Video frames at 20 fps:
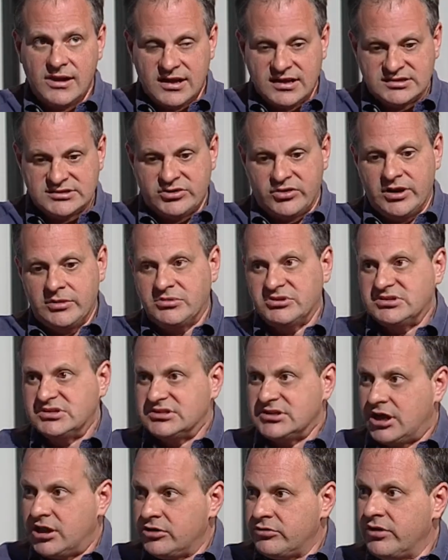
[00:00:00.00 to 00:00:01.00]
As they're able to
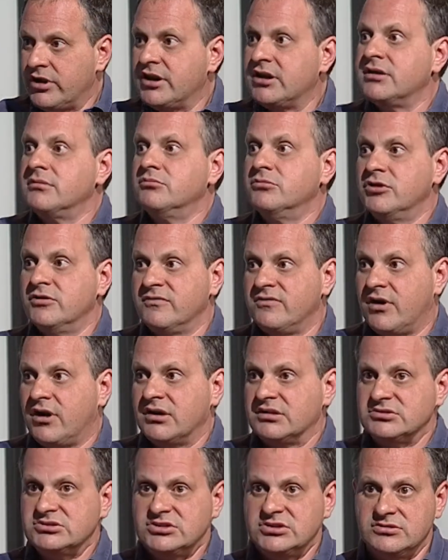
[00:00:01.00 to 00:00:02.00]
tolerate it, move
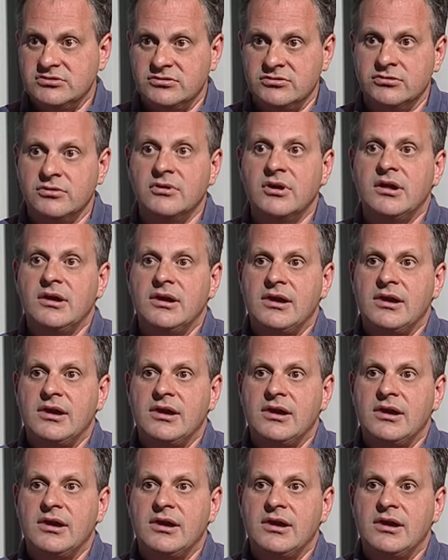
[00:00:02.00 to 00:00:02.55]
on to